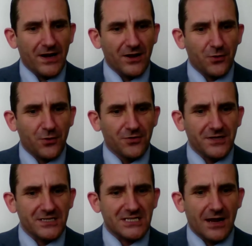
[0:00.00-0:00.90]
it thought
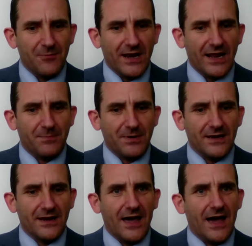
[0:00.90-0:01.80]
that someone had
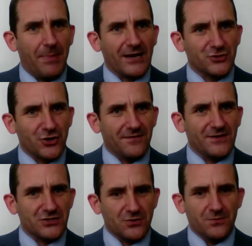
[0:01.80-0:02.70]
been a bad
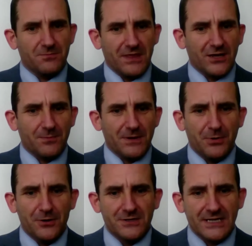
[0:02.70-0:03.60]
driver, so they could be
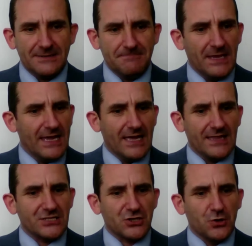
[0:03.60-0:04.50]
pulled in.
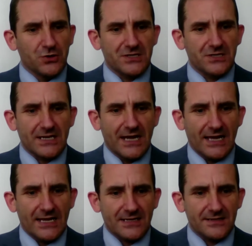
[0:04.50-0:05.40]
This caused
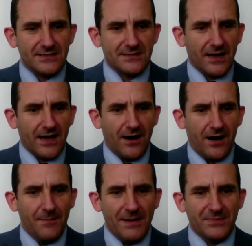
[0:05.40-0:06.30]

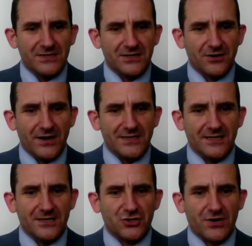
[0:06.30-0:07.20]
our members a great
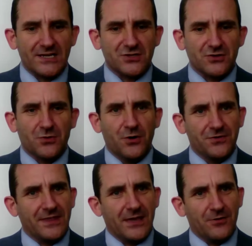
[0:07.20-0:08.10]
deal of stress, who
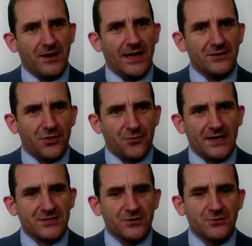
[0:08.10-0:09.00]
thought that they were under
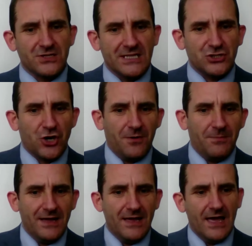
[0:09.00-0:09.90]
threat of losing their job.